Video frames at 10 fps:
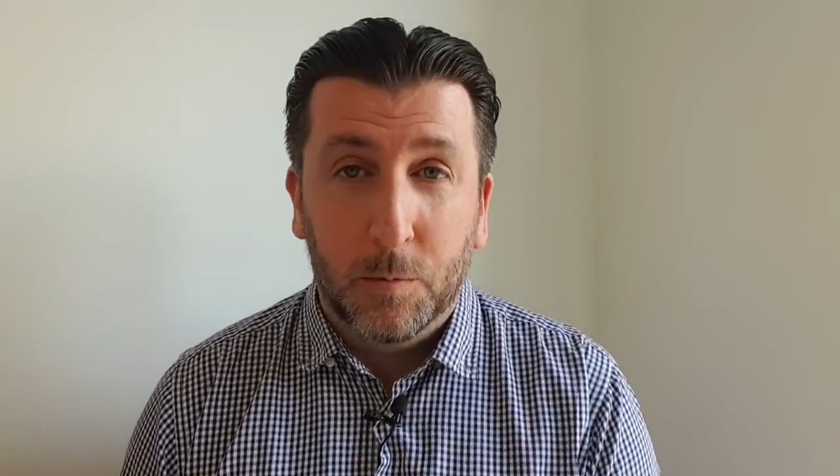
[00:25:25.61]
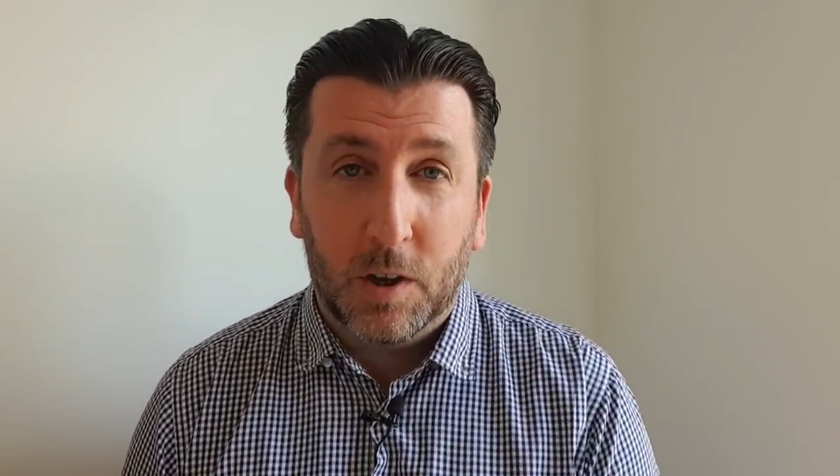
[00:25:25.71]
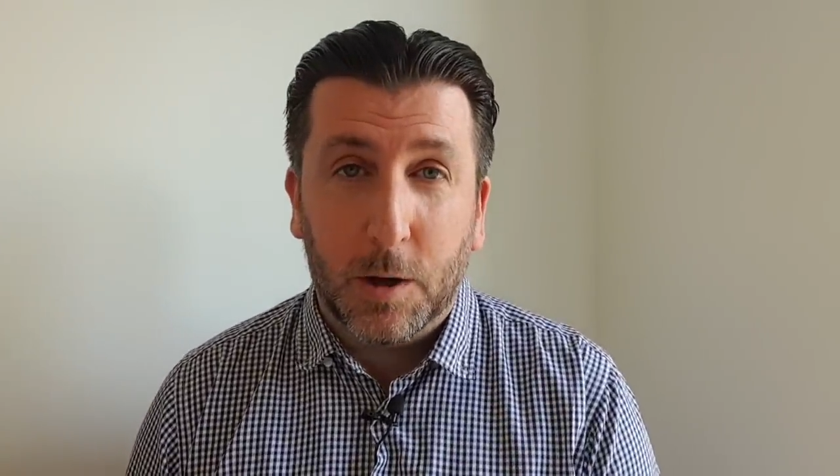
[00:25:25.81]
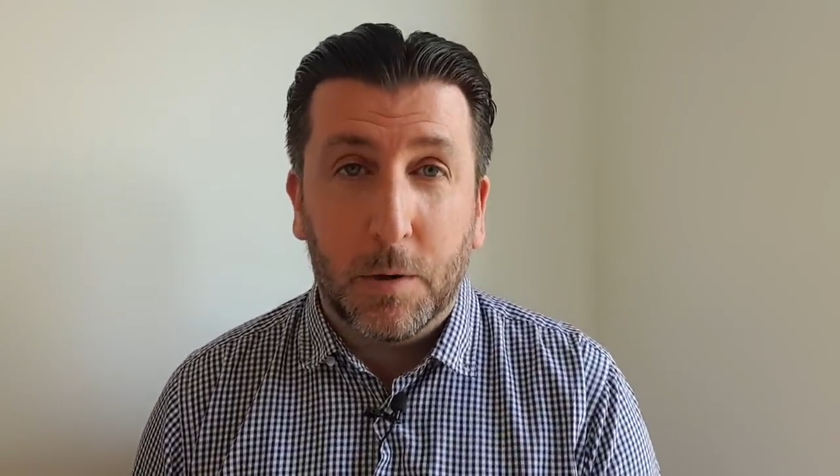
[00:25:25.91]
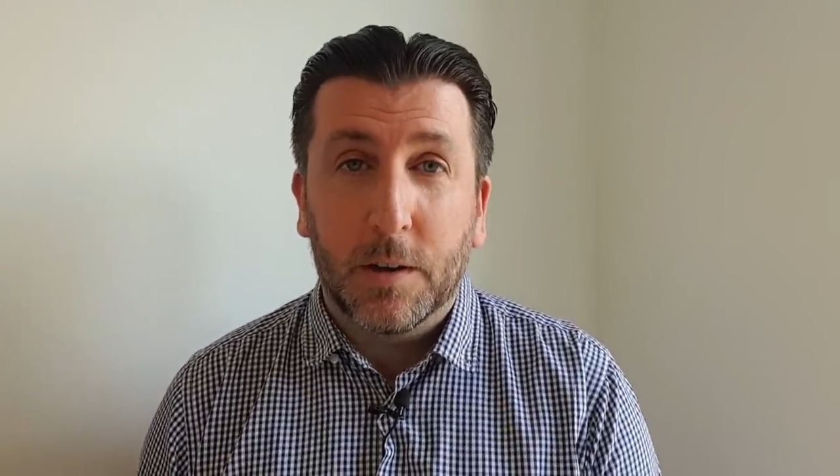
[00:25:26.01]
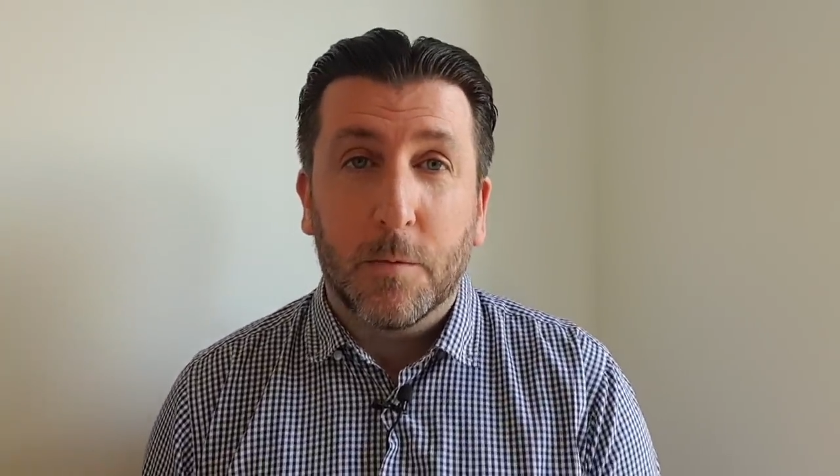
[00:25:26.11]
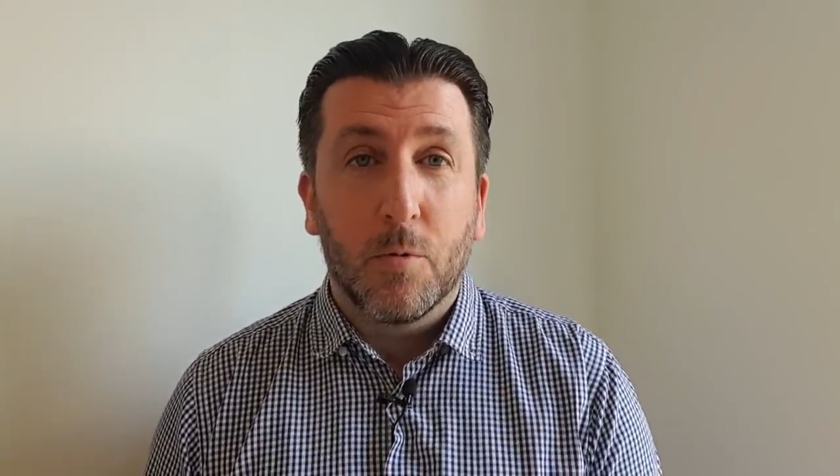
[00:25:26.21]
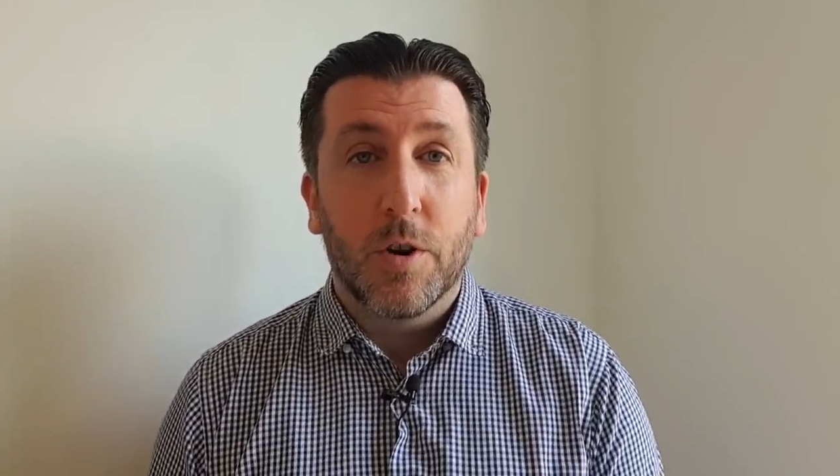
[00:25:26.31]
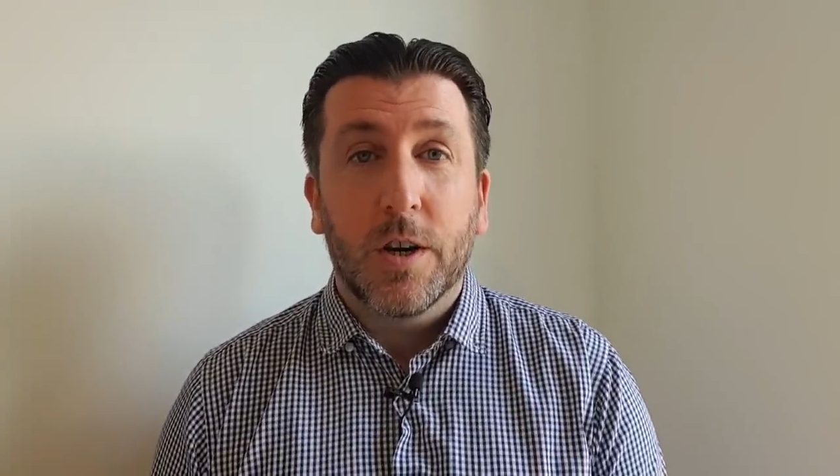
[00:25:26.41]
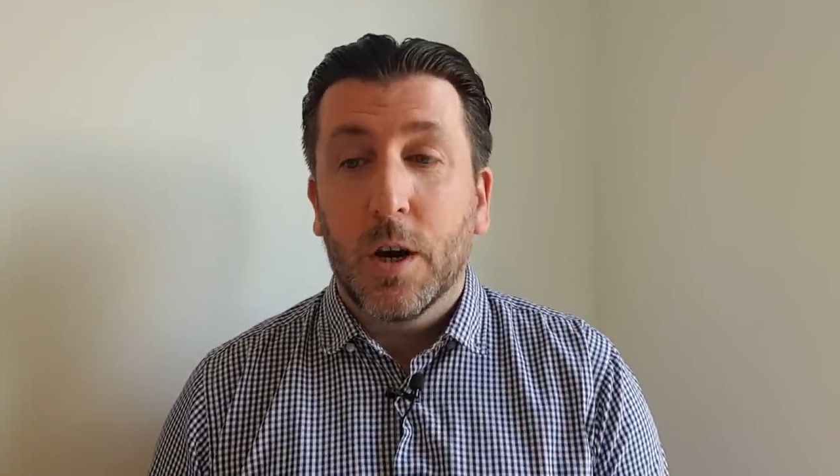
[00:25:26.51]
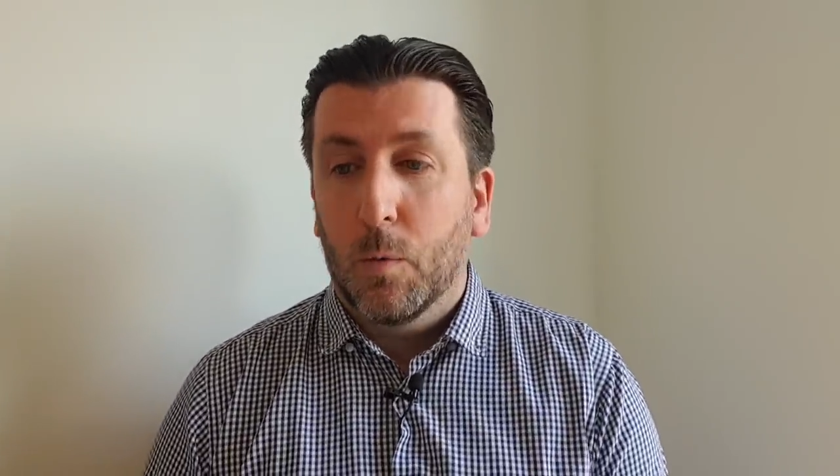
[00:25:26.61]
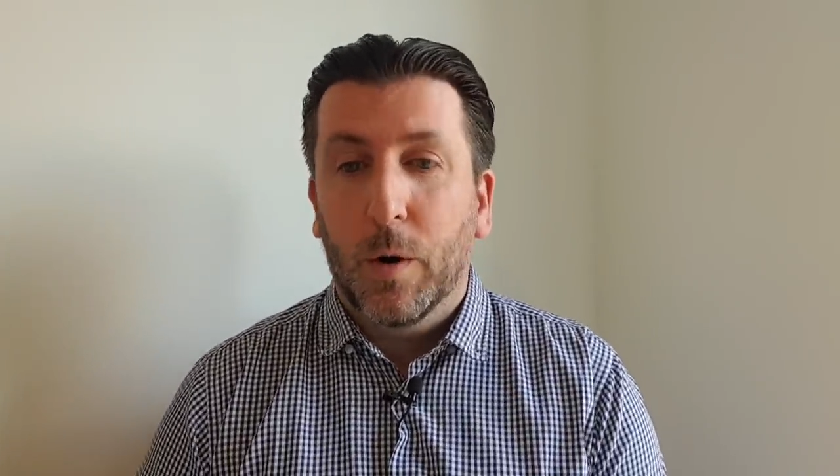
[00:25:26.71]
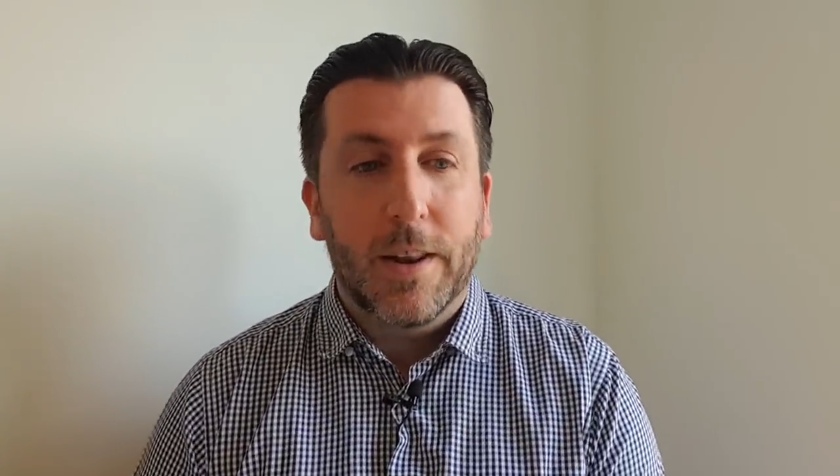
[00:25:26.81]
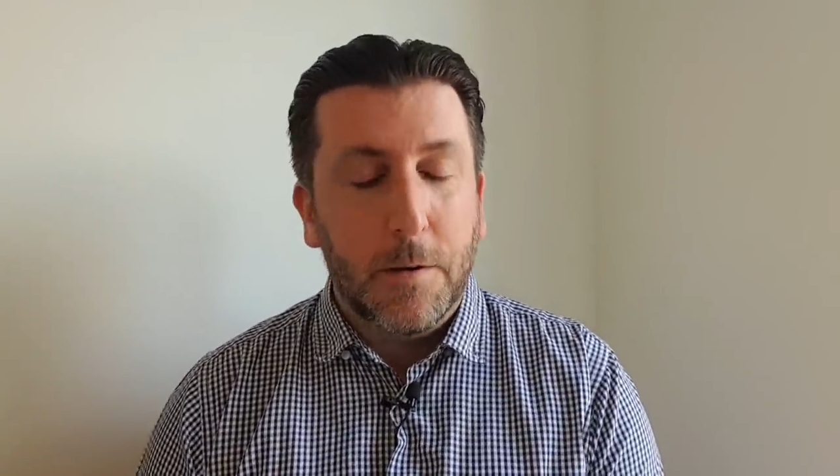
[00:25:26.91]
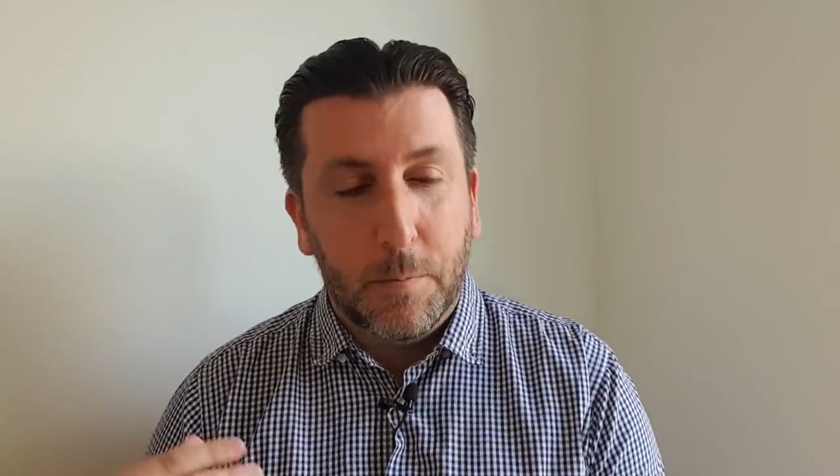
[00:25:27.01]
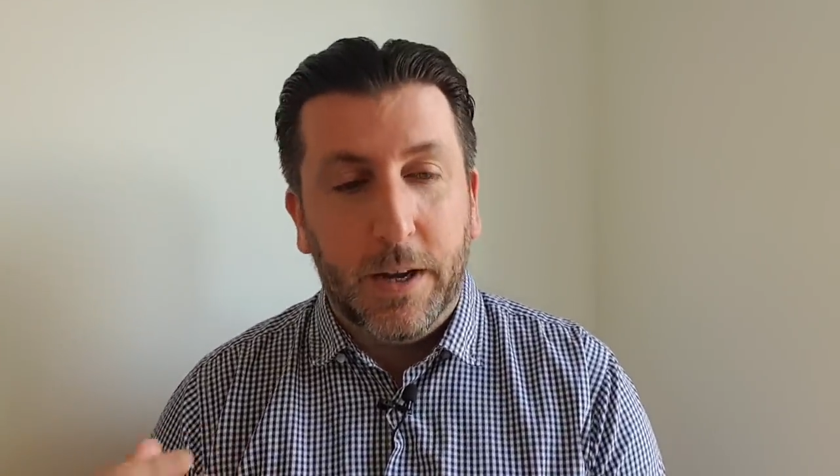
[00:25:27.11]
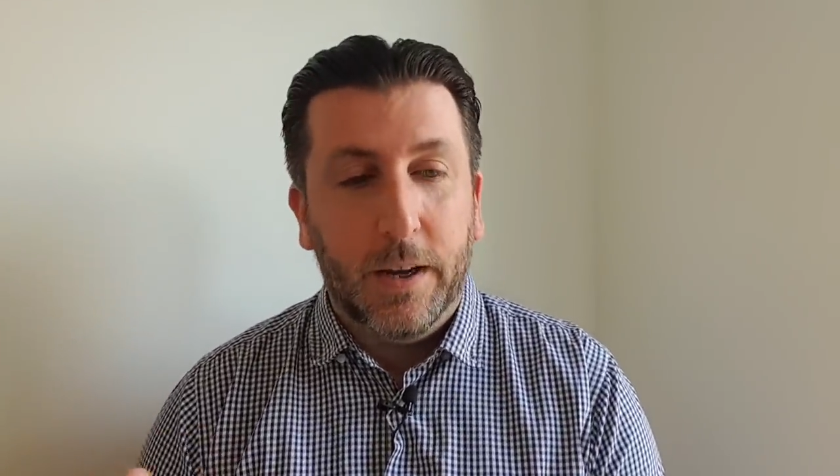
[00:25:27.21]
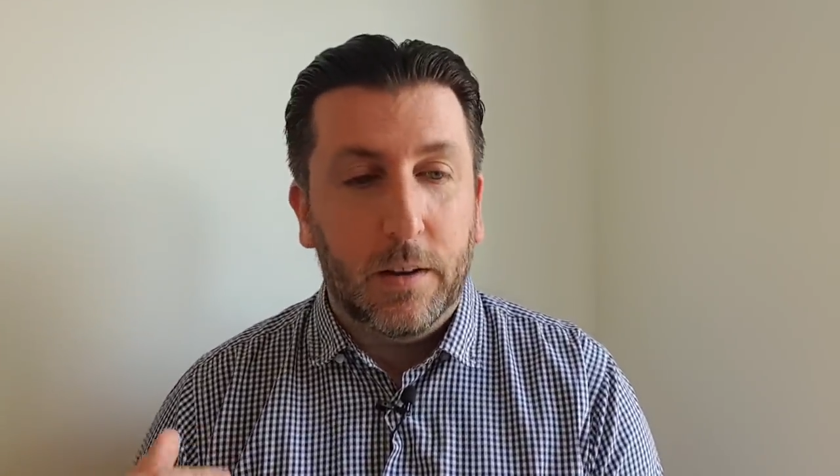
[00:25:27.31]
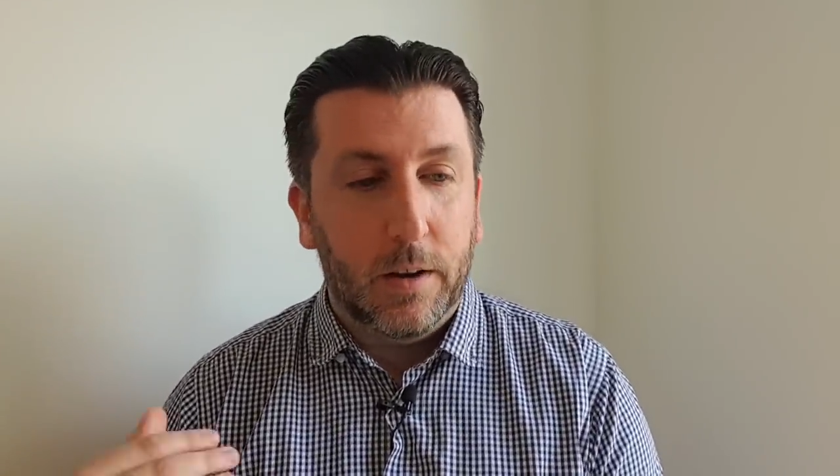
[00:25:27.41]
table under Mourinho and where they'd be